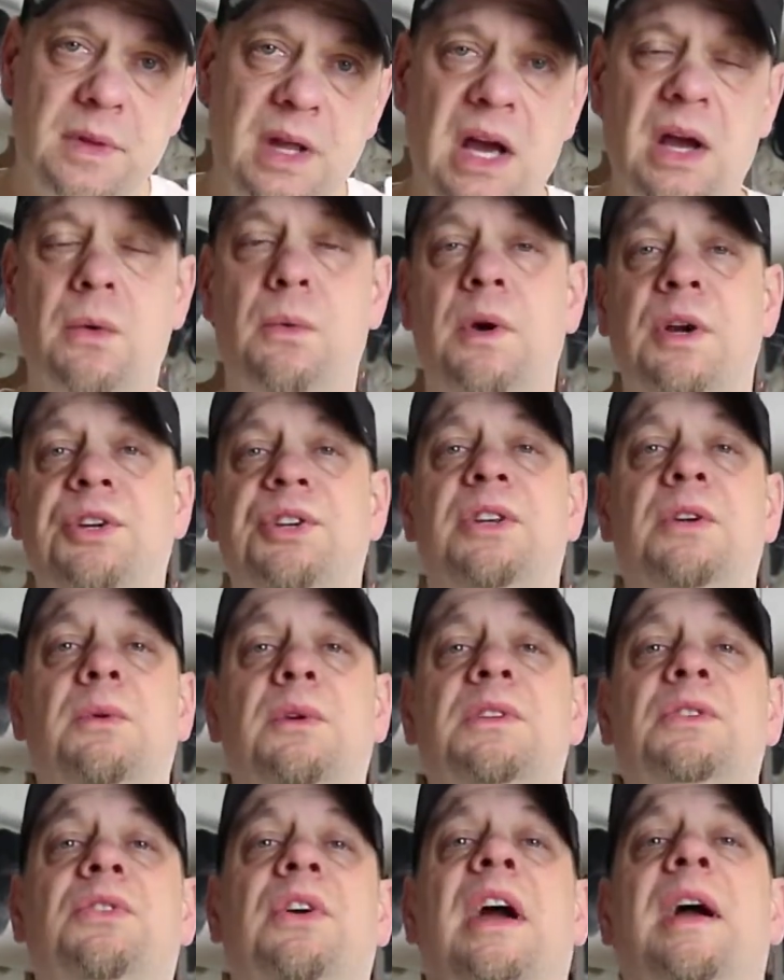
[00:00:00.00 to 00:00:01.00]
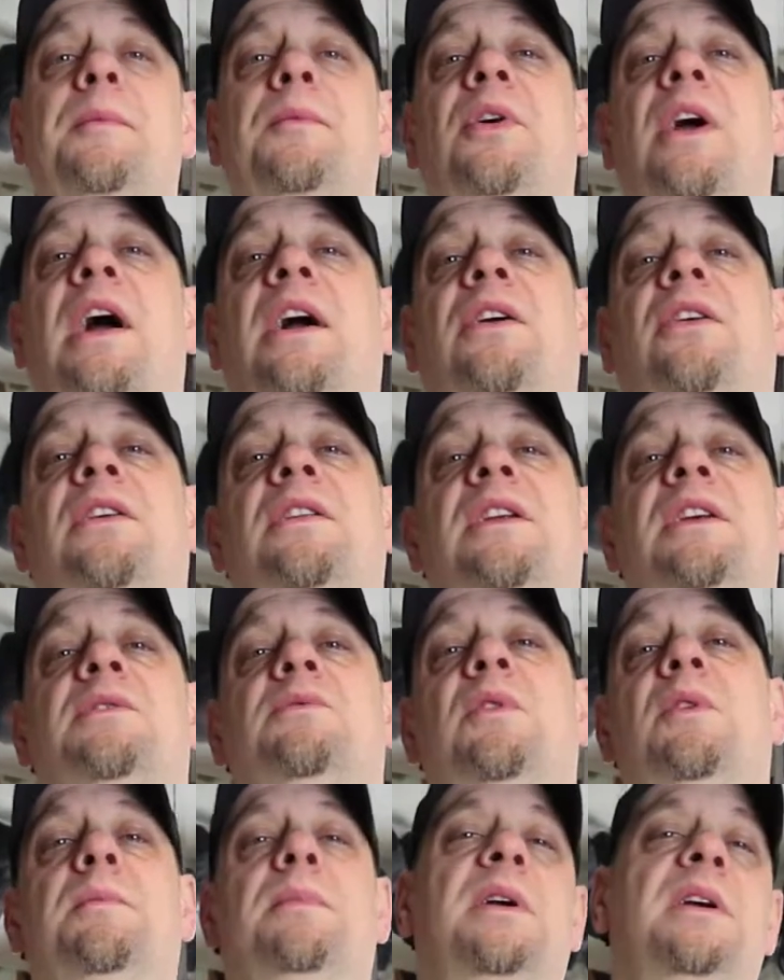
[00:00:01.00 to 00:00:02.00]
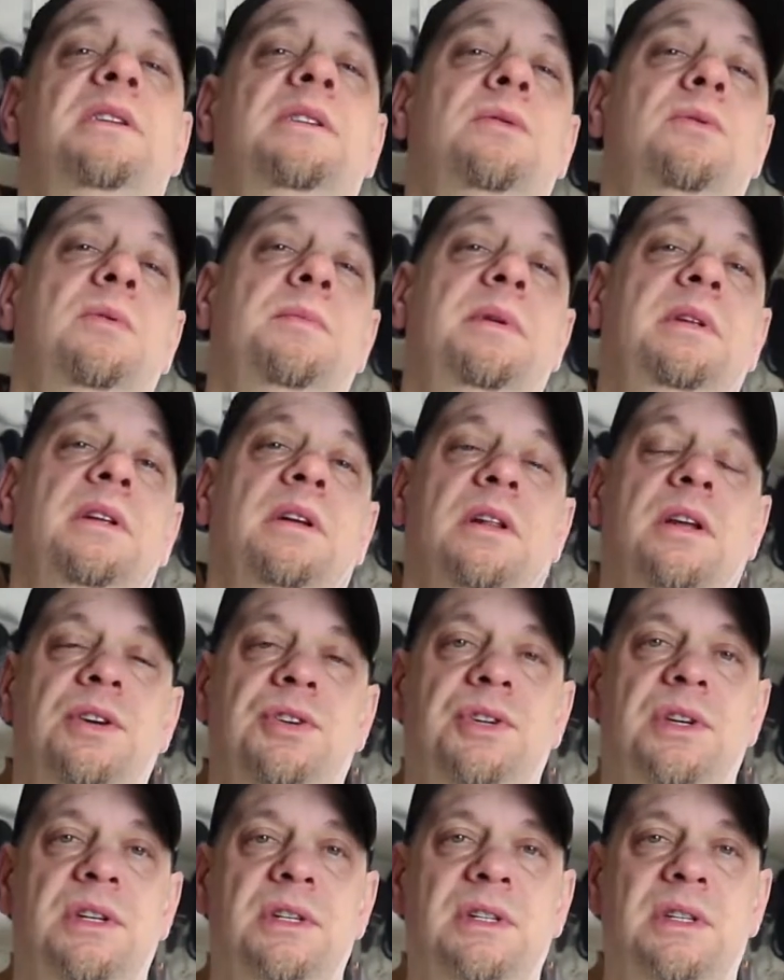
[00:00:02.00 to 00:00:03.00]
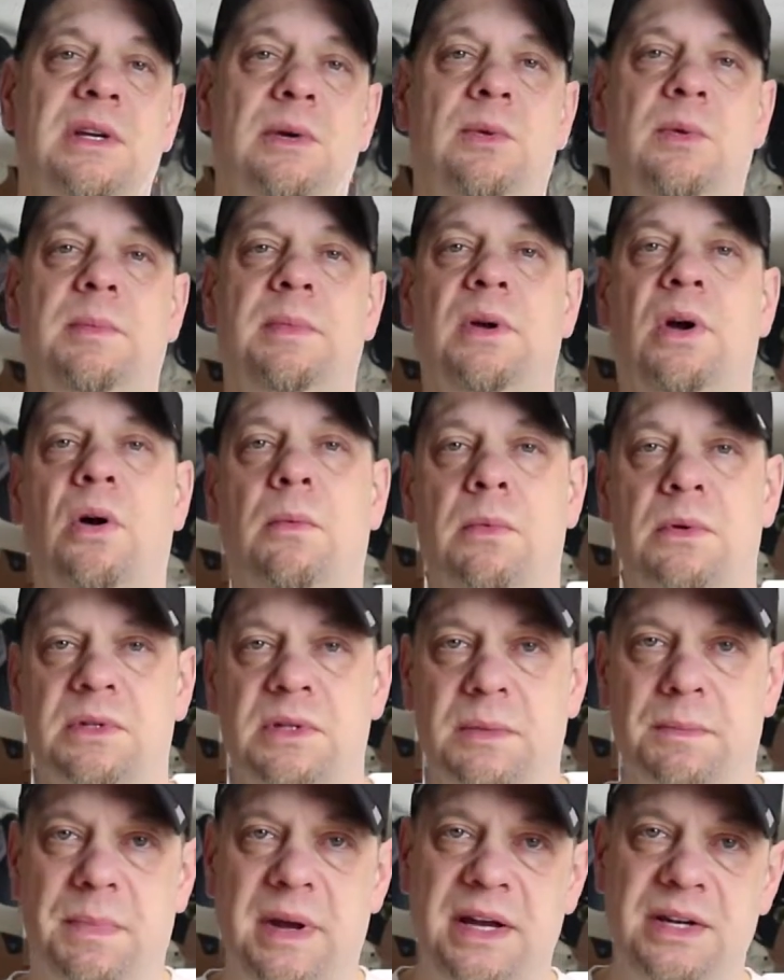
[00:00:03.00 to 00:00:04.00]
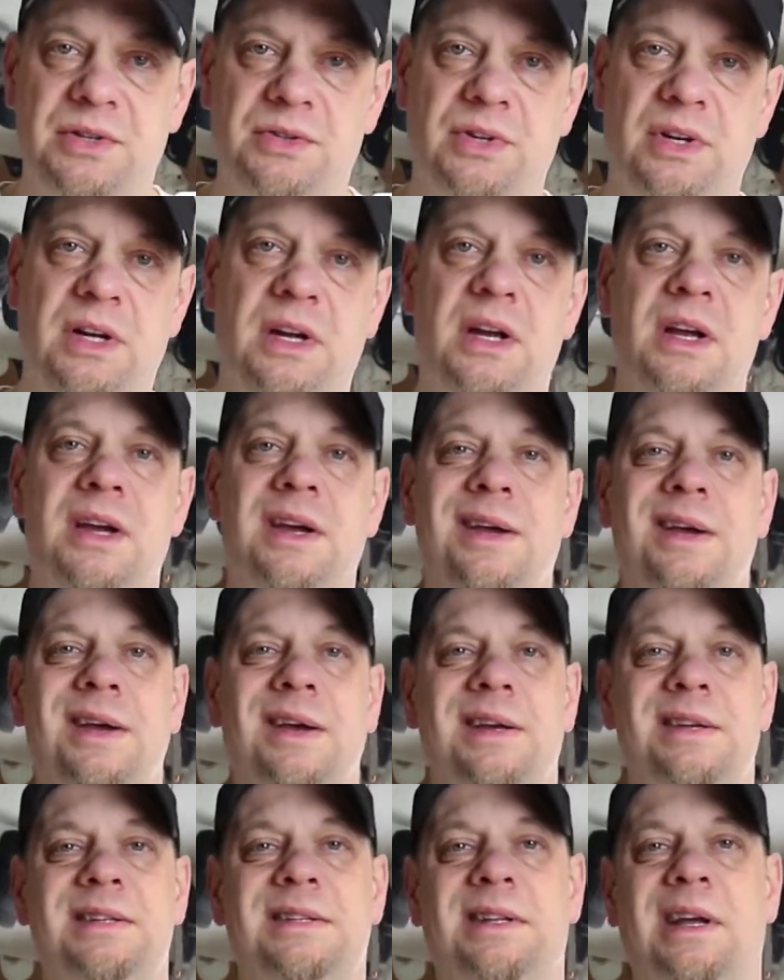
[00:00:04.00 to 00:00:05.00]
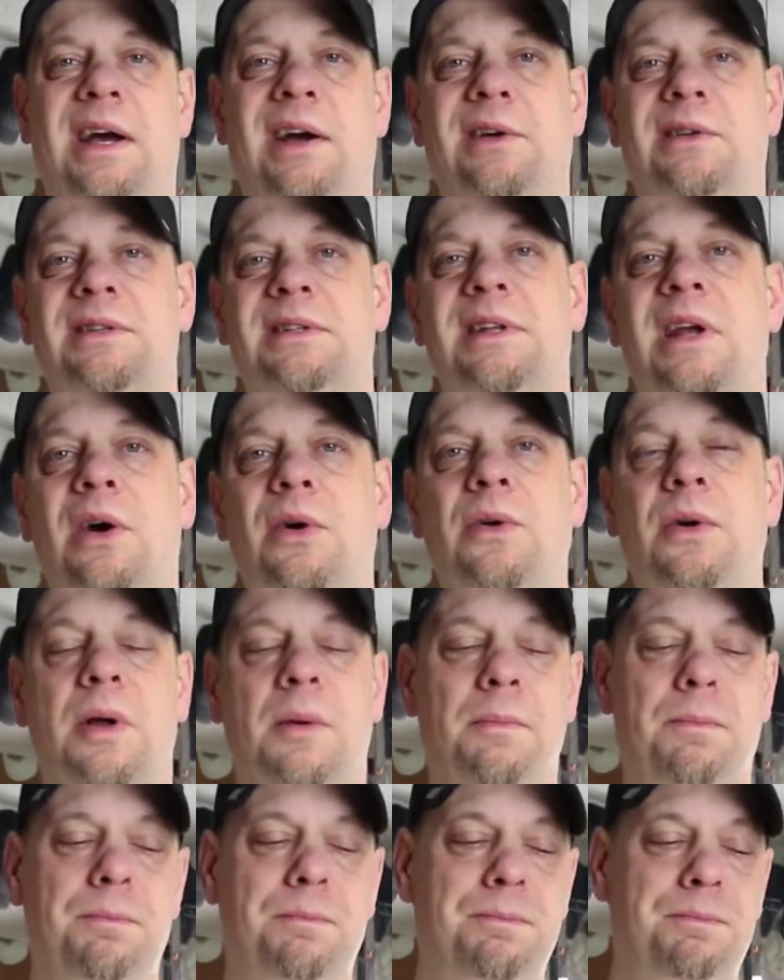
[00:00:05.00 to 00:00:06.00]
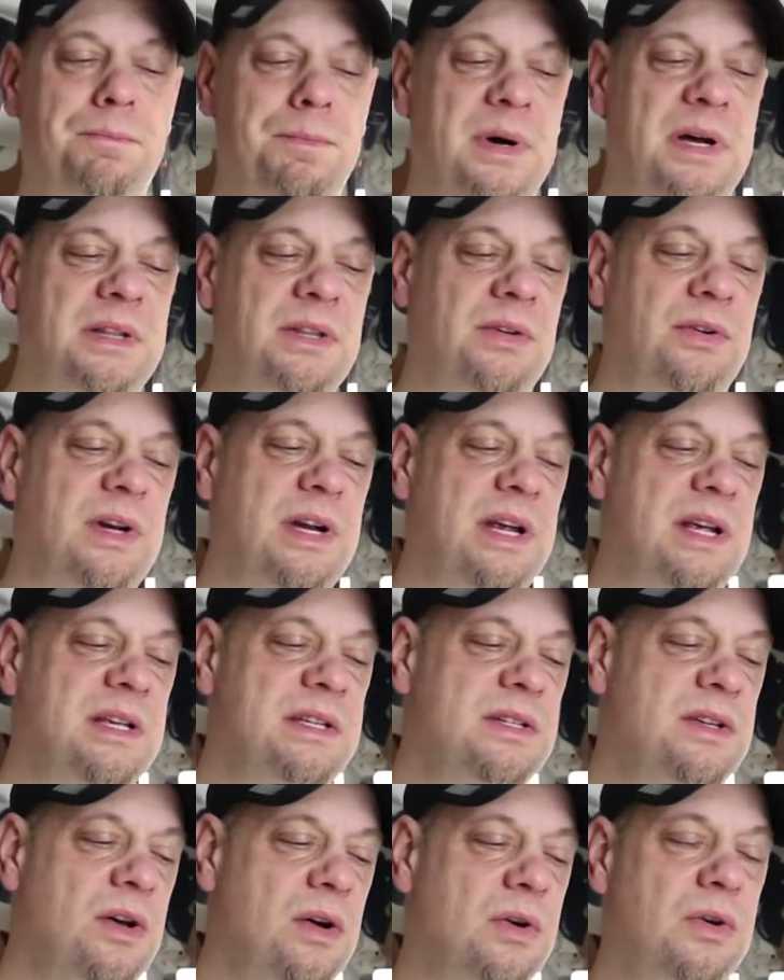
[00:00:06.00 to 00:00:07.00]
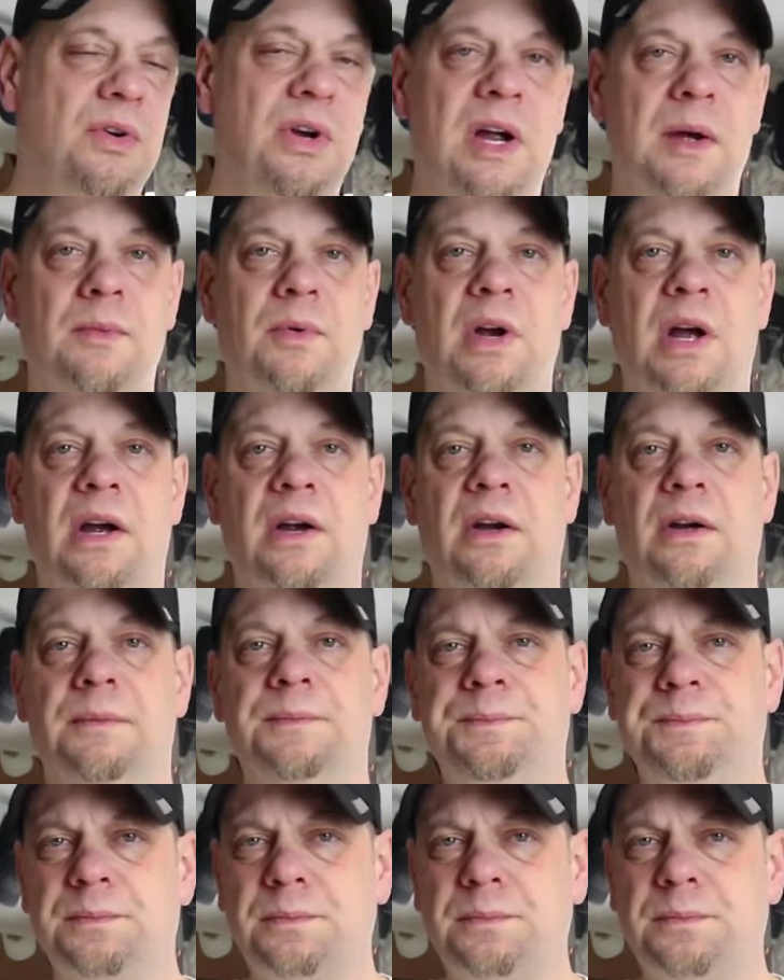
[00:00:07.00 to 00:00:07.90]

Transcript: I wish there was a graham cracker in this one because it would be delicious. It would be almost a pastry style stout, but there is no graham cracker.